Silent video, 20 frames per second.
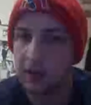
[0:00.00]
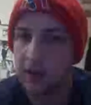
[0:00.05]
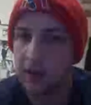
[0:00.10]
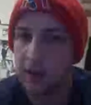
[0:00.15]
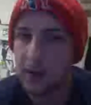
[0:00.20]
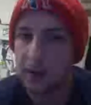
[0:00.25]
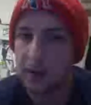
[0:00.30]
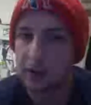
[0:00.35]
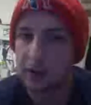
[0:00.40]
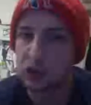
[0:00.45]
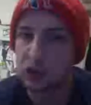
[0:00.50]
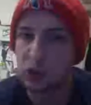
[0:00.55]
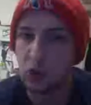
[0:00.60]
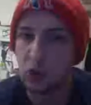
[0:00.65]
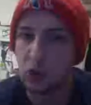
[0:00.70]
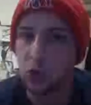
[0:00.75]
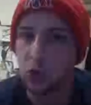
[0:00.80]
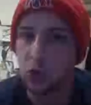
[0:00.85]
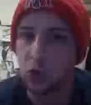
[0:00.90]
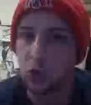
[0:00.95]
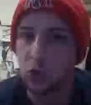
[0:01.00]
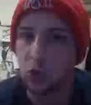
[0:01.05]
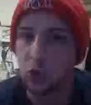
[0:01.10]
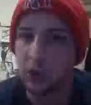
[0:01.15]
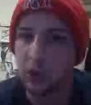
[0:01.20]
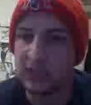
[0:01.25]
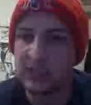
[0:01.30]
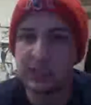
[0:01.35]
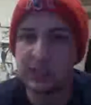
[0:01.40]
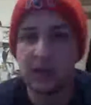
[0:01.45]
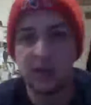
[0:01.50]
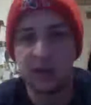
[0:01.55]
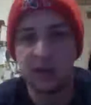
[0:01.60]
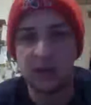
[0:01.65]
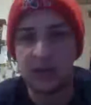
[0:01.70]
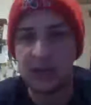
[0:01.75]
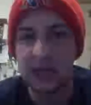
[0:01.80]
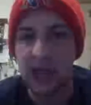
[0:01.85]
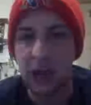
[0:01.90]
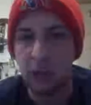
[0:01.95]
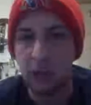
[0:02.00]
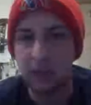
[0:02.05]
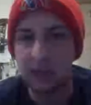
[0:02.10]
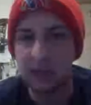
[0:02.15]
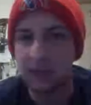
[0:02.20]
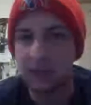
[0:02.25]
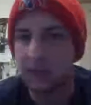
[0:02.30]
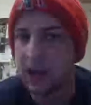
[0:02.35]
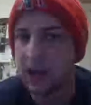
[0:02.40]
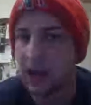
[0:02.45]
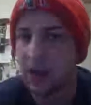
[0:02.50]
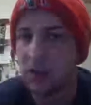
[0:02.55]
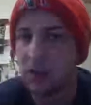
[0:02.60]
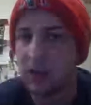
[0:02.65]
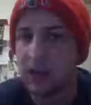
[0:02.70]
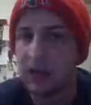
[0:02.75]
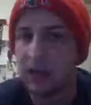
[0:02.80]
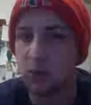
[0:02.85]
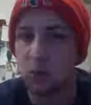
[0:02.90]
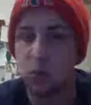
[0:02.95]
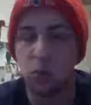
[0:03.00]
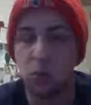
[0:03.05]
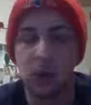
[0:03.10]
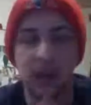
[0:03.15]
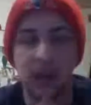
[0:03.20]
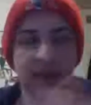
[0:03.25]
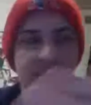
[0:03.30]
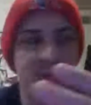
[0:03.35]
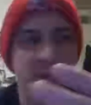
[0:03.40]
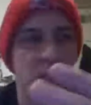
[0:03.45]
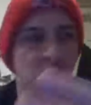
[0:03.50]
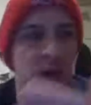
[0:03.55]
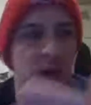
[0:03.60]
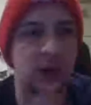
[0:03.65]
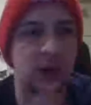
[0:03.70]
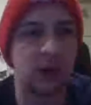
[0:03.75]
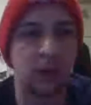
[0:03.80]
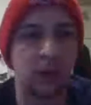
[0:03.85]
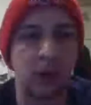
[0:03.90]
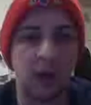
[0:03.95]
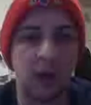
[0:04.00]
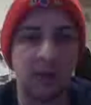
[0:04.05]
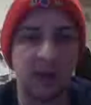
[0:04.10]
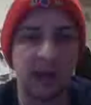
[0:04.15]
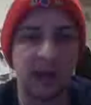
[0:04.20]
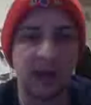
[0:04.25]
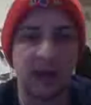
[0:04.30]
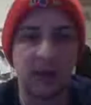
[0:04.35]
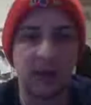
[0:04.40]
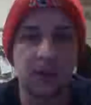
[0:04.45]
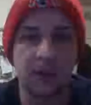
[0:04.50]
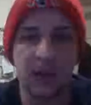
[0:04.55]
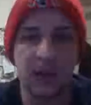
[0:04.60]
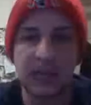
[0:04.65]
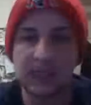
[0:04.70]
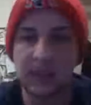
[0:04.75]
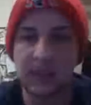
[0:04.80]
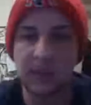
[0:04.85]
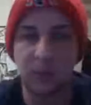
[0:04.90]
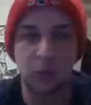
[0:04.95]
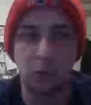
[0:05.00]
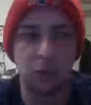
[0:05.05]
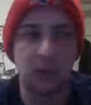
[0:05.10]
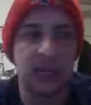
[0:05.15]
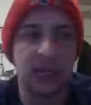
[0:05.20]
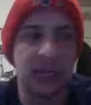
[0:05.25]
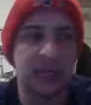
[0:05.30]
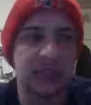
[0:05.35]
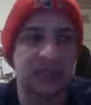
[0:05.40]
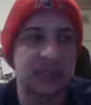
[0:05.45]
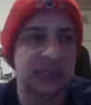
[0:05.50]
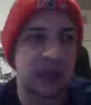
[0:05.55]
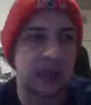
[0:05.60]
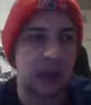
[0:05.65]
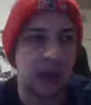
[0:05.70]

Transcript: so he's not really helping them out. And even with LeBron being out the past couple of weeks,